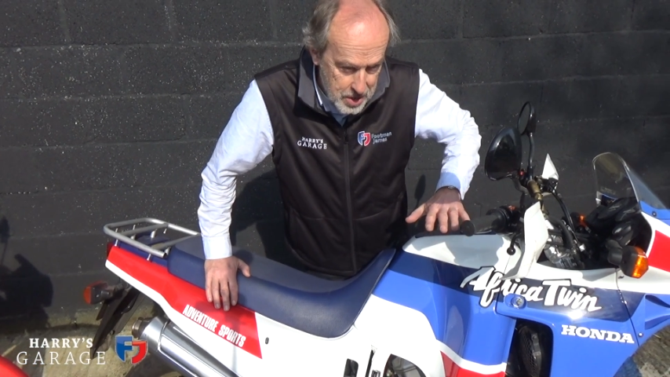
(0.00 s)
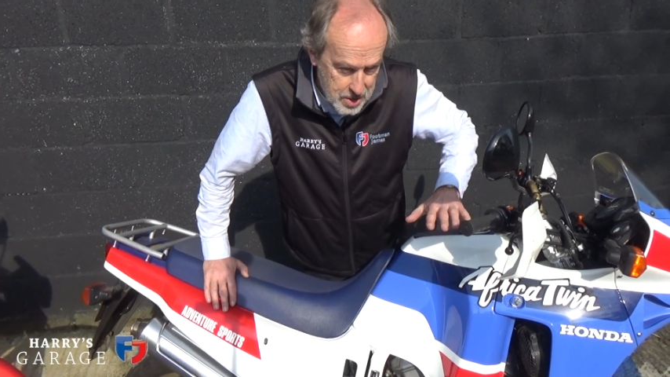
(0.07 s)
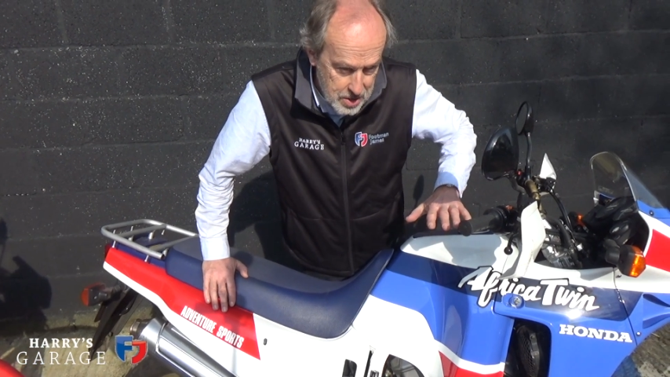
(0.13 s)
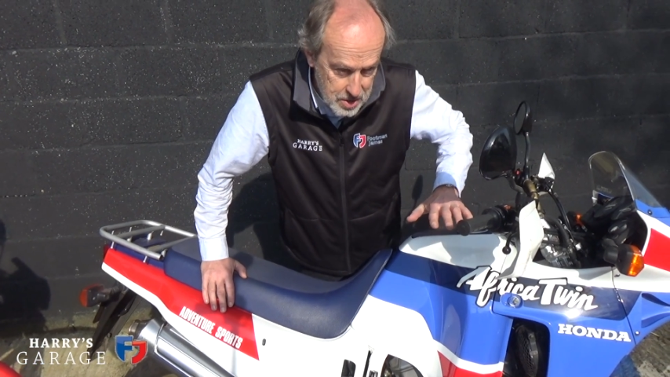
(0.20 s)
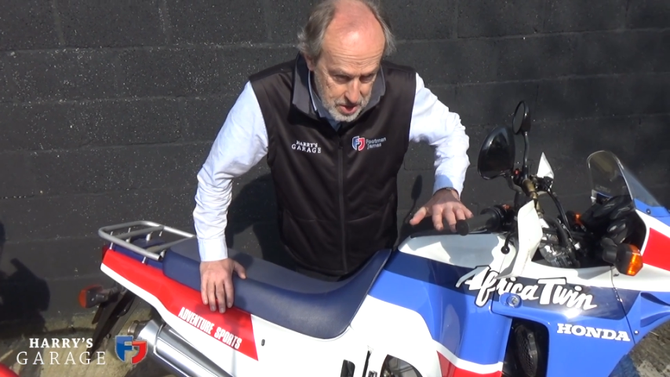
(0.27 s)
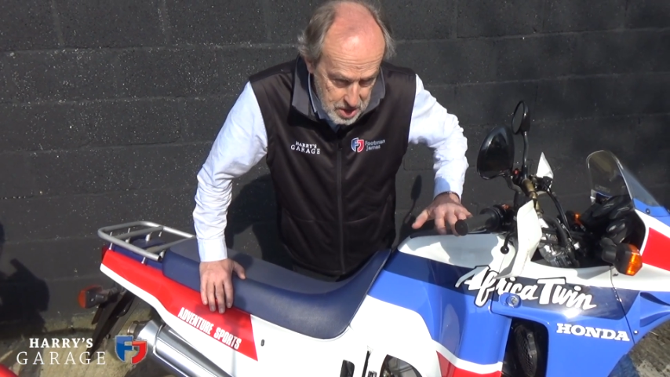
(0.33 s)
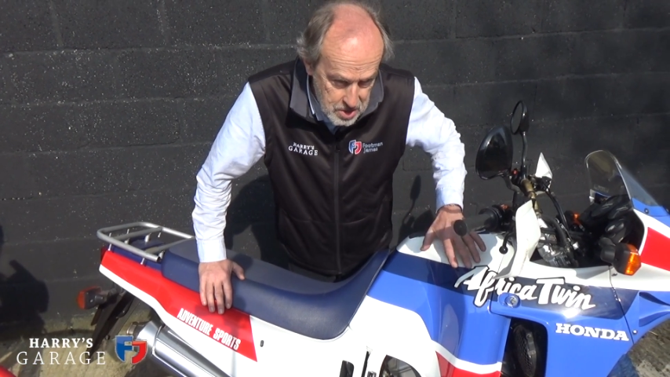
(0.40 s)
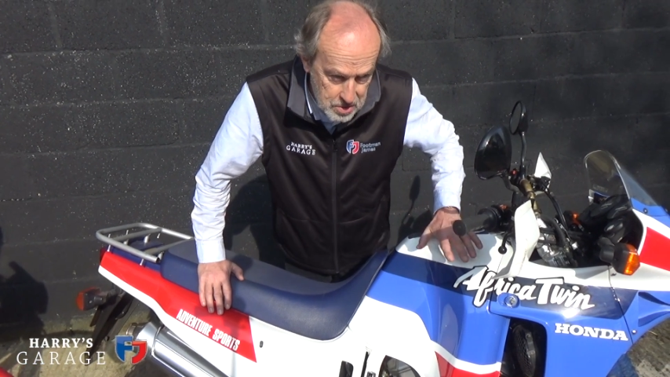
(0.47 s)

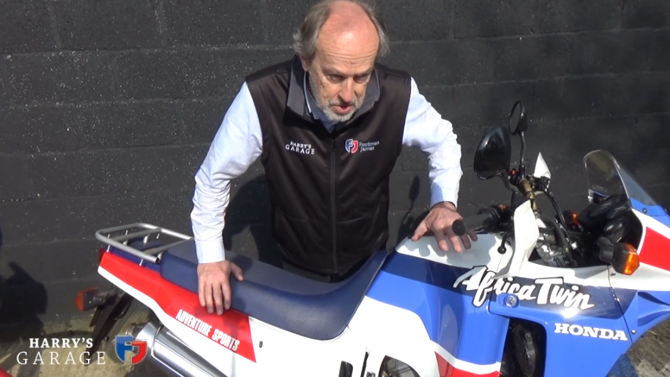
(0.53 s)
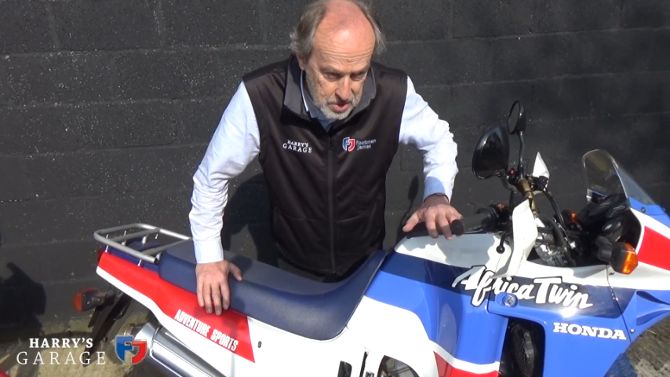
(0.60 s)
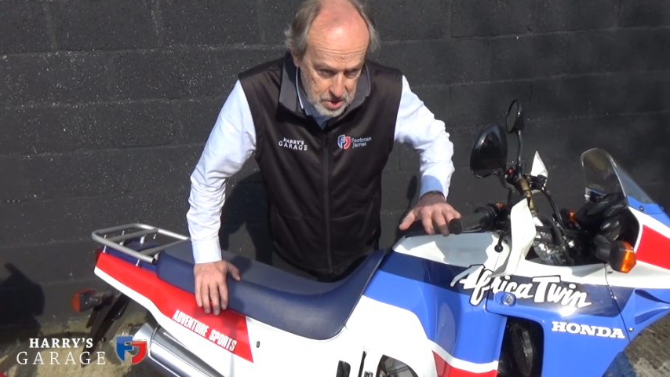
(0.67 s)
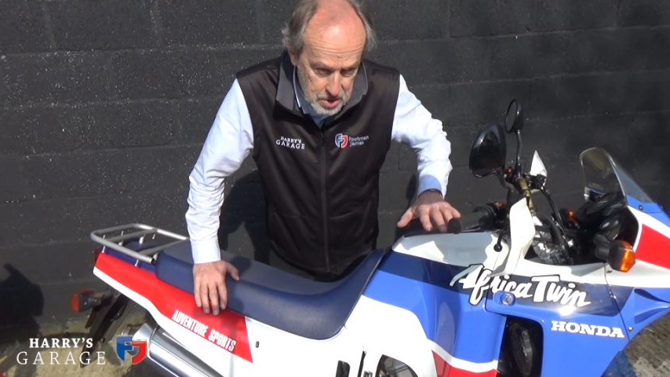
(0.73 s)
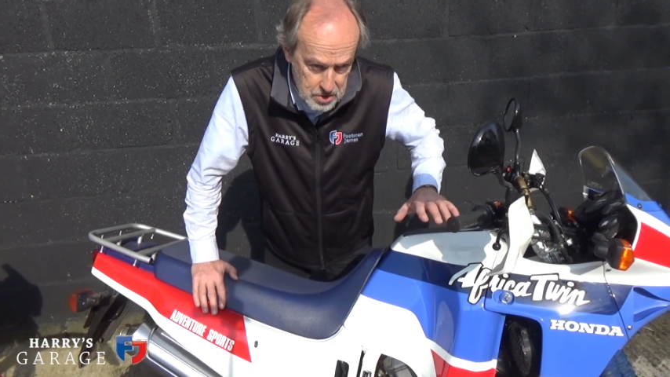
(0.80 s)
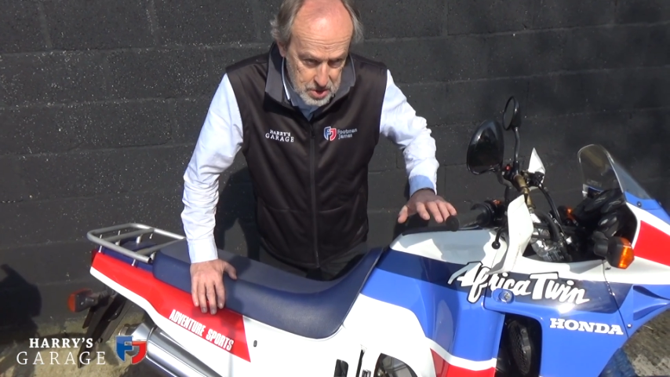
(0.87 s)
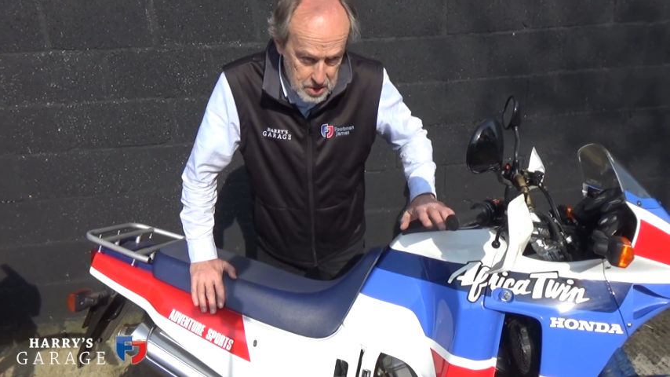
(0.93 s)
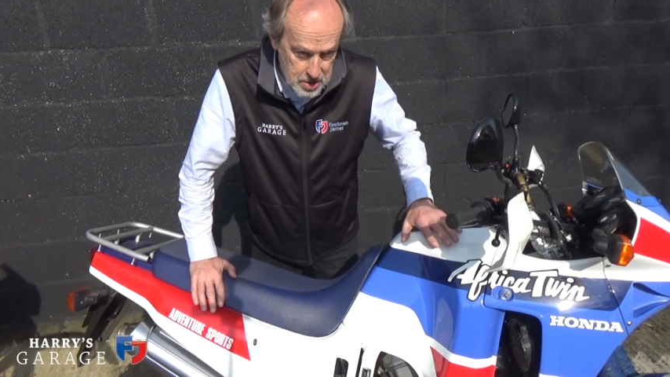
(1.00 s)
they
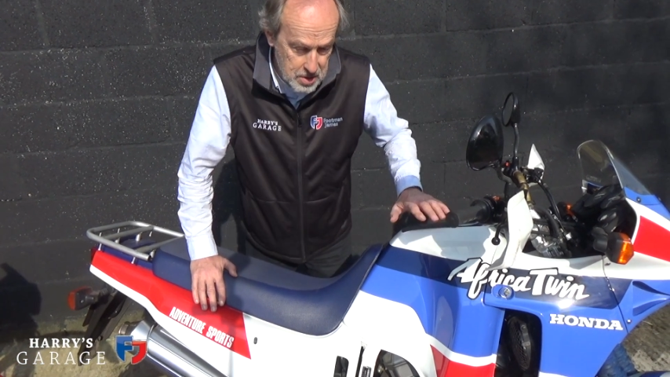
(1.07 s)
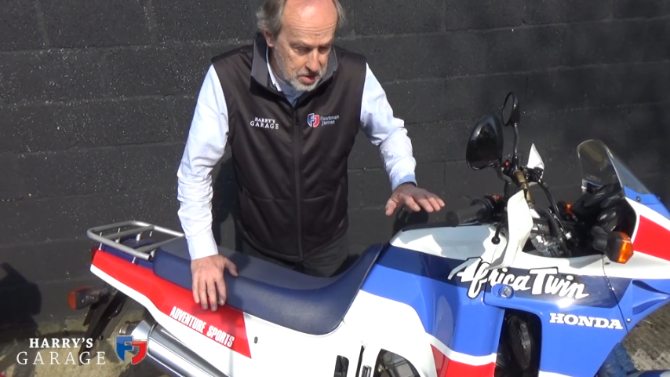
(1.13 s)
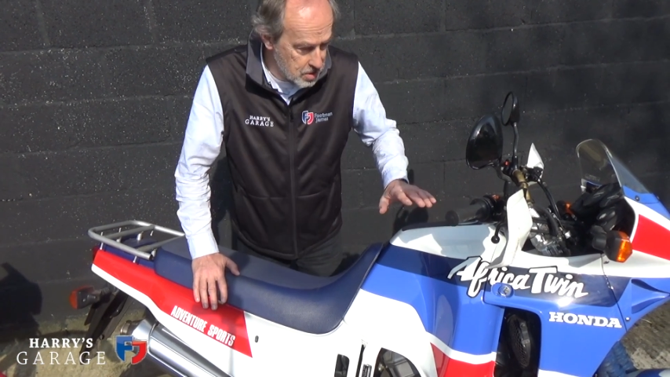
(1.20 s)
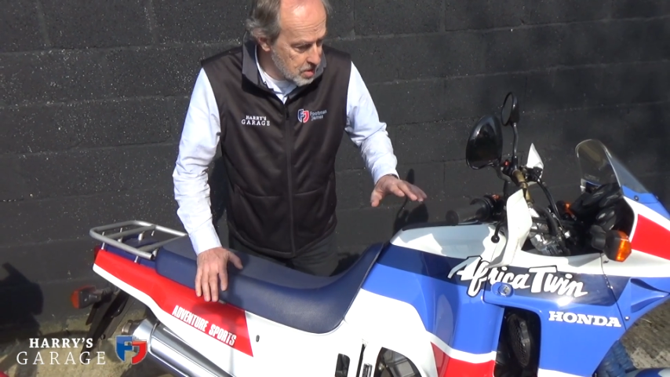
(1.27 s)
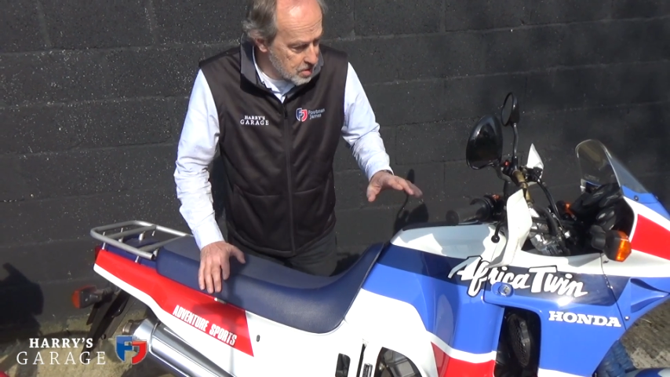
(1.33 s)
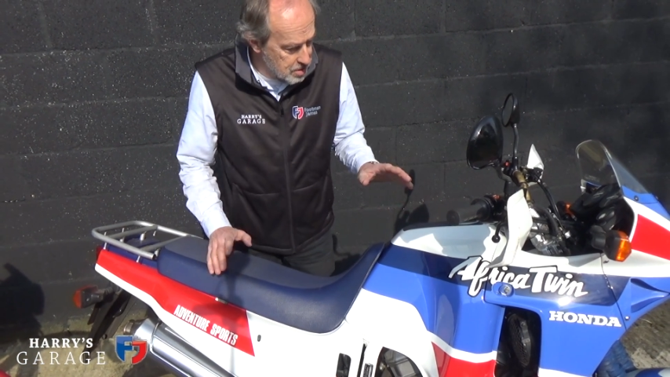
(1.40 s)
introduced, and this year,